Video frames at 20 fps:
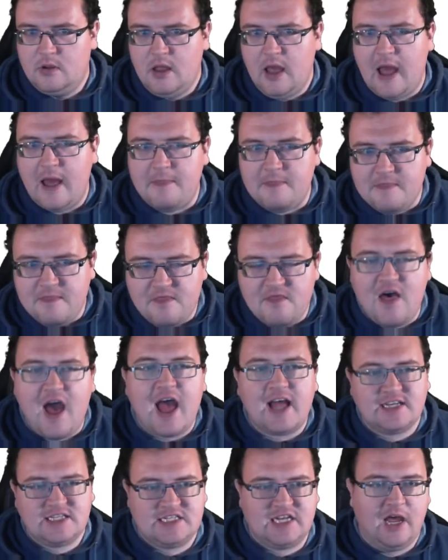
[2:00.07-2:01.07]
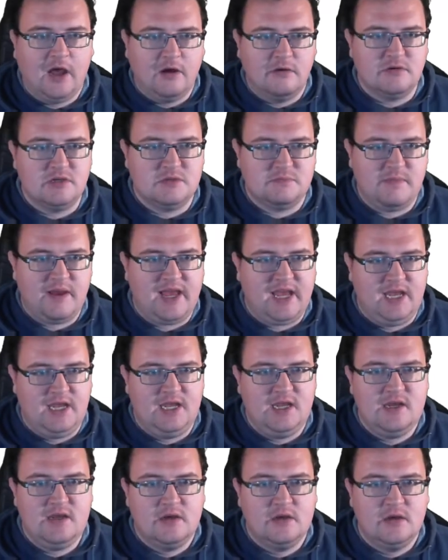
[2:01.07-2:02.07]
And that tells
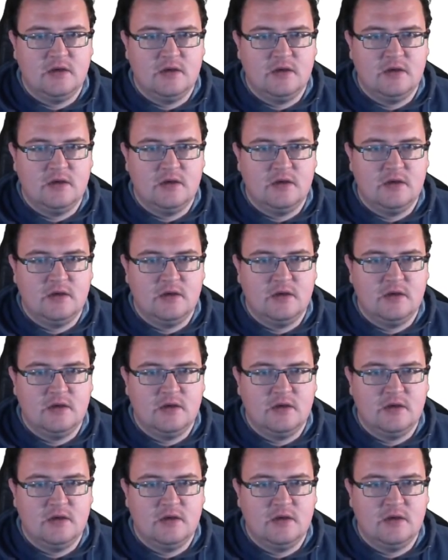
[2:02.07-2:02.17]
me